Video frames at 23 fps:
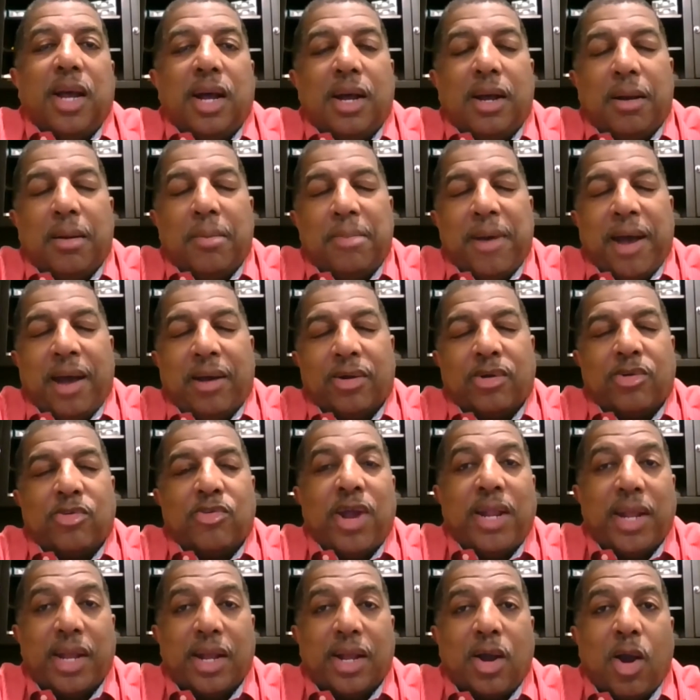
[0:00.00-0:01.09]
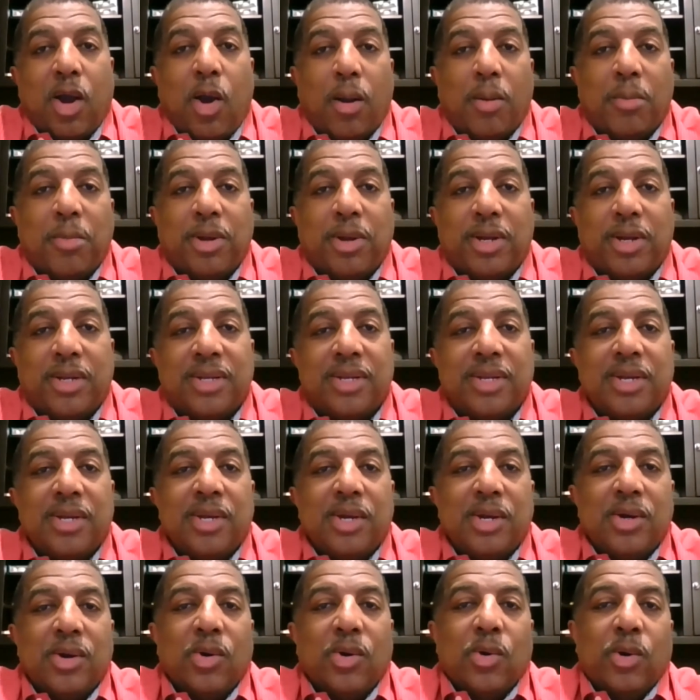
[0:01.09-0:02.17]
about Credit Karma
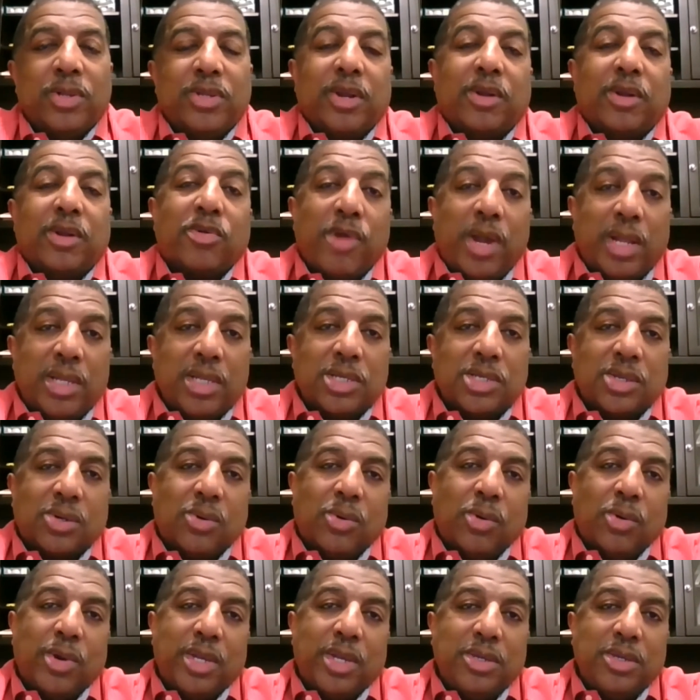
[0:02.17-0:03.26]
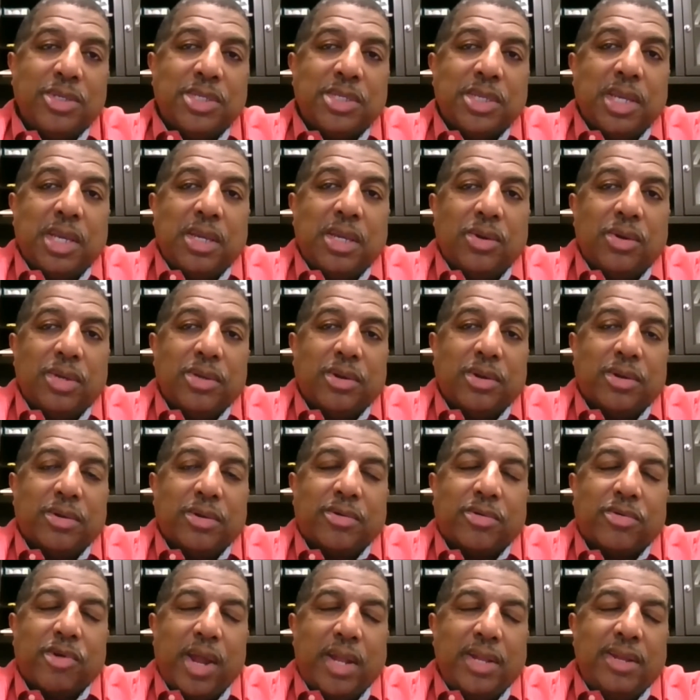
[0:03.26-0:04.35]
or the credit score you see on your
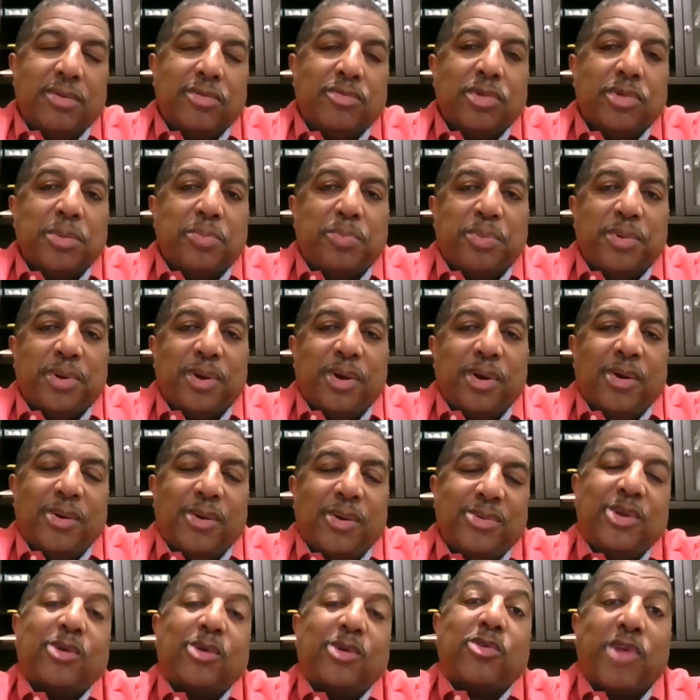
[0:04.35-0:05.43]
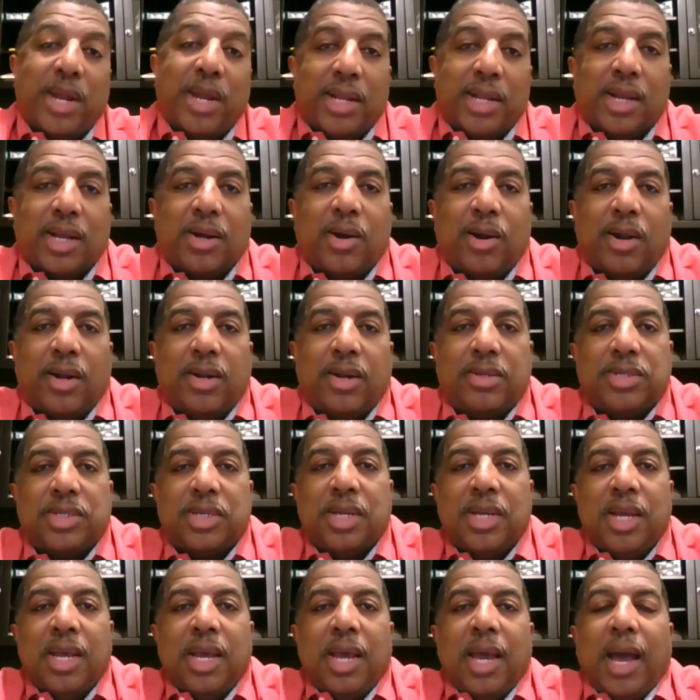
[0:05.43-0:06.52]
credit or on your credit cards.
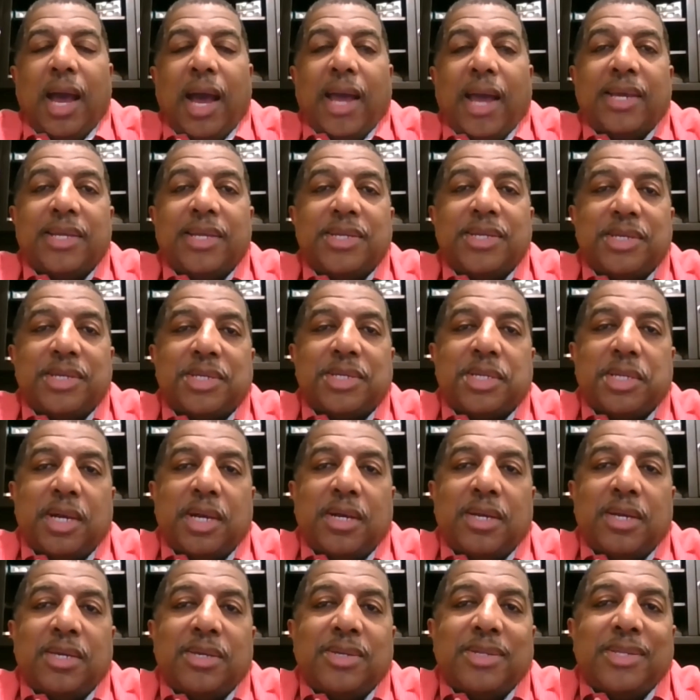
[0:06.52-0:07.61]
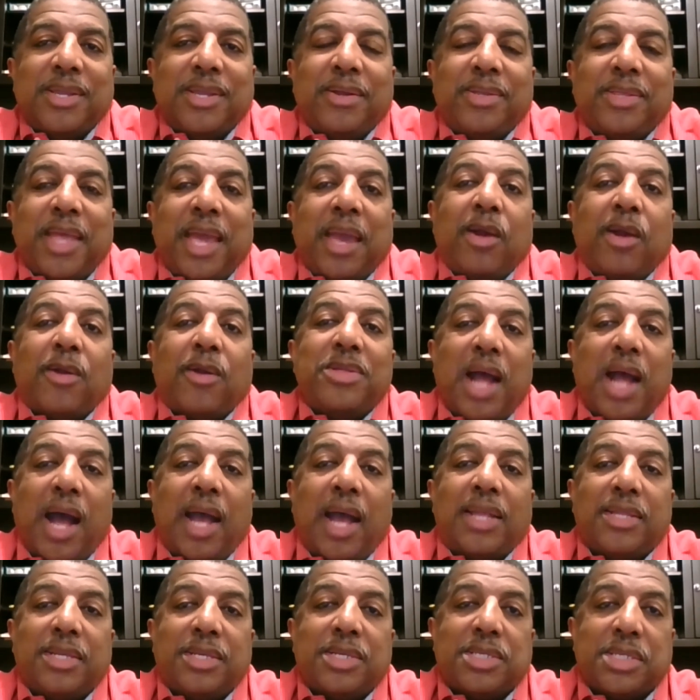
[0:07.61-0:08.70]
I can just tell you that they are
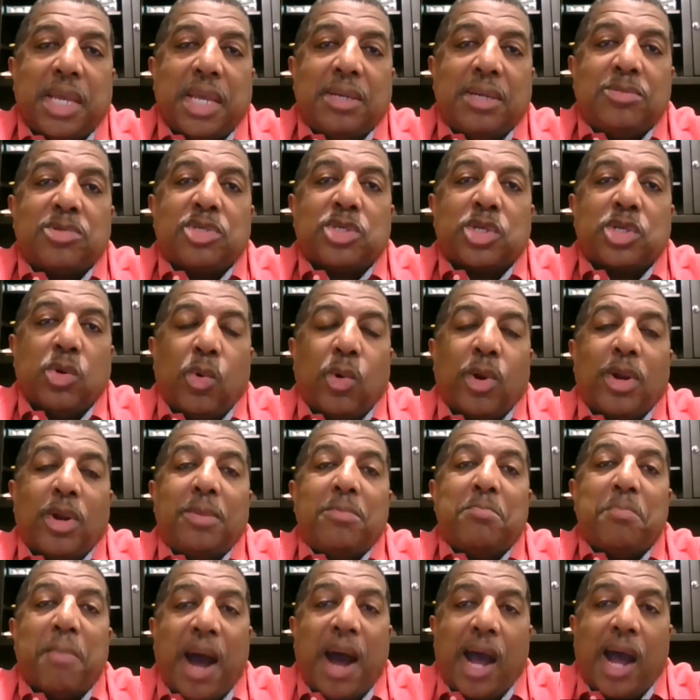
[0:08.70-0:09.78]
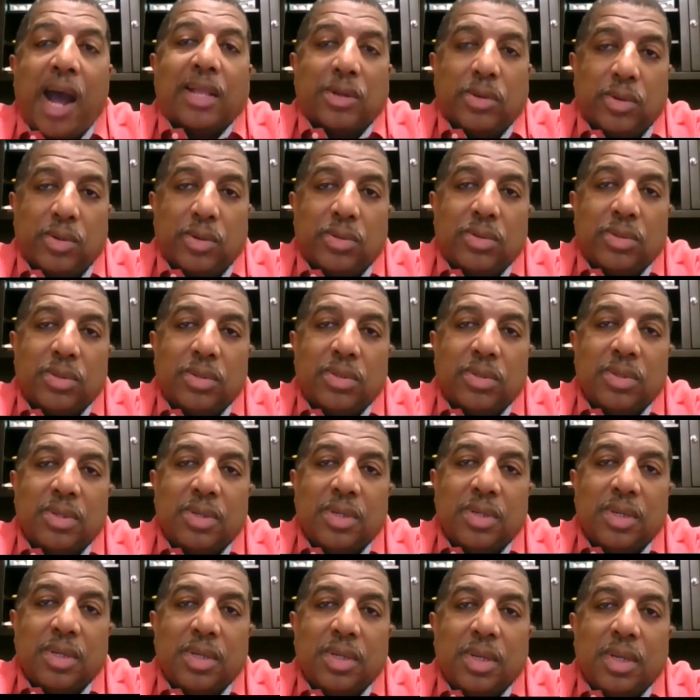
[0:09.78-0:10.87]
not the same scoring model
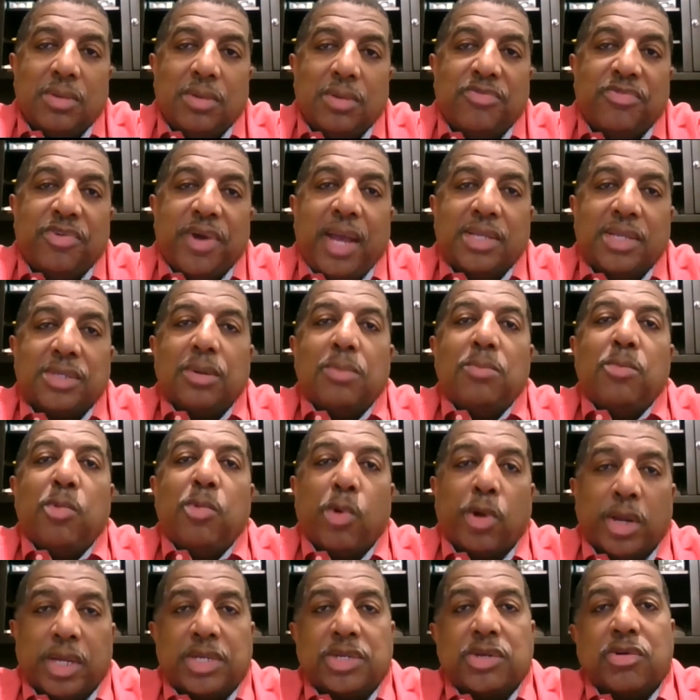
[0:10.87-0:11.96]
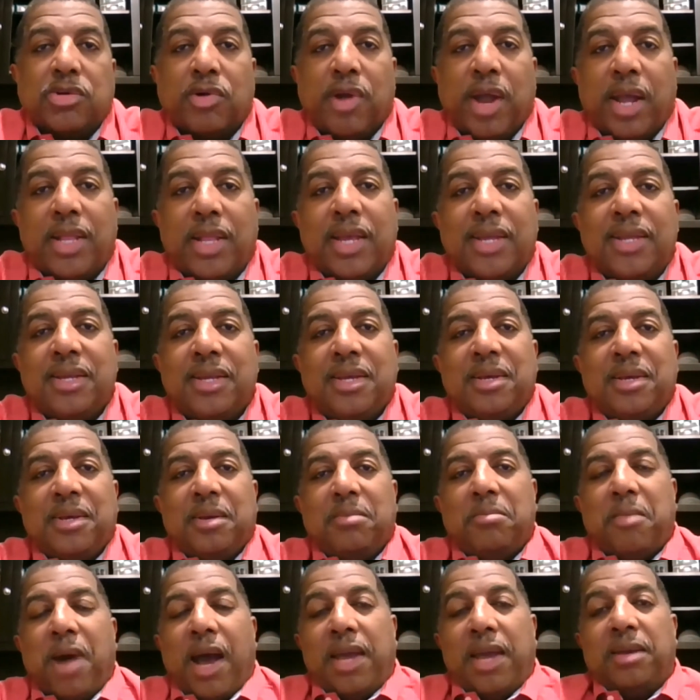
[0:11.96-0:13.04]
as a mortgage credit.
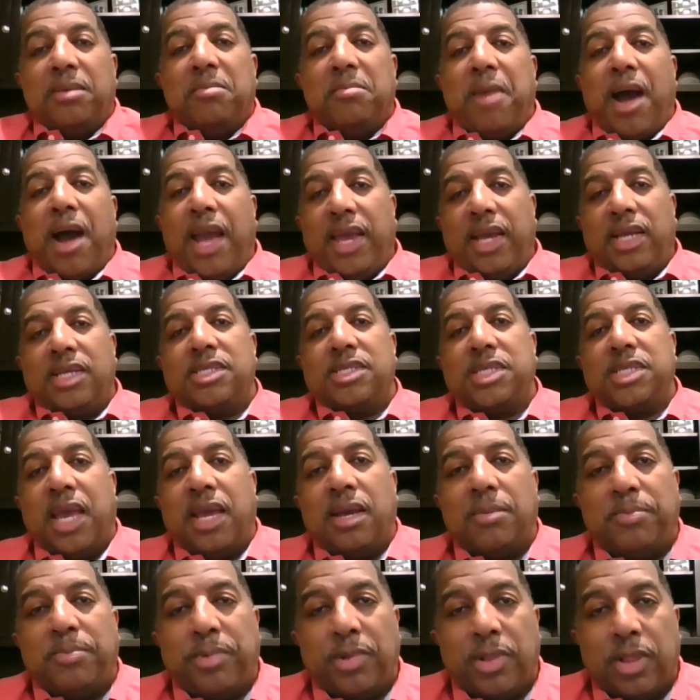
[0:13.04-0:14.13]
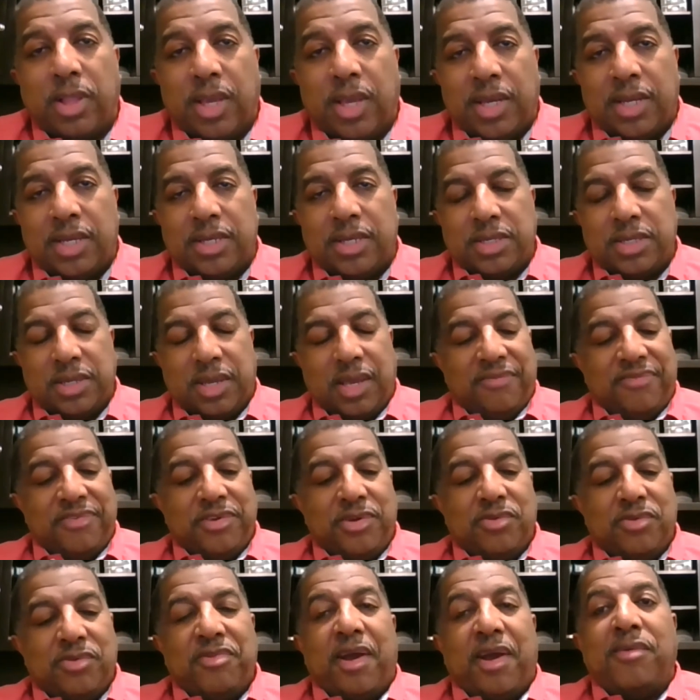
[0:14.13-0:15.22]
My example is if
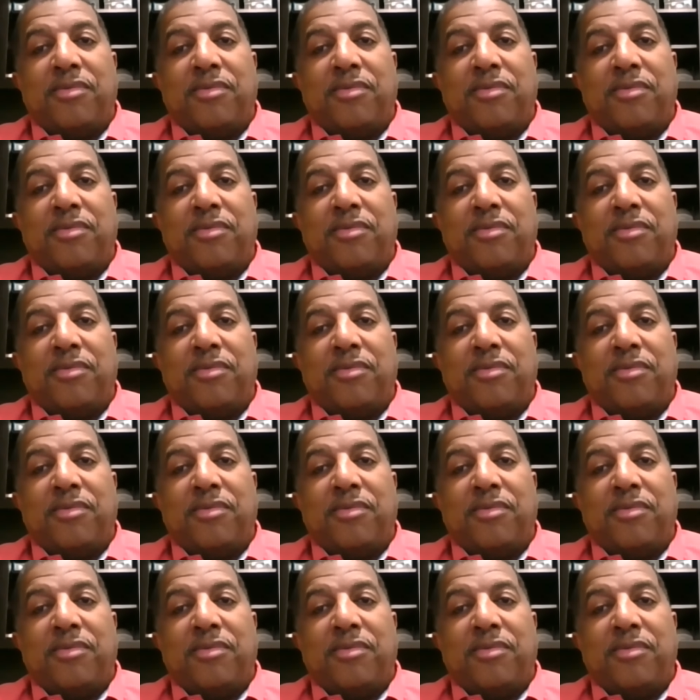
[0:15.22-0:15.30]
you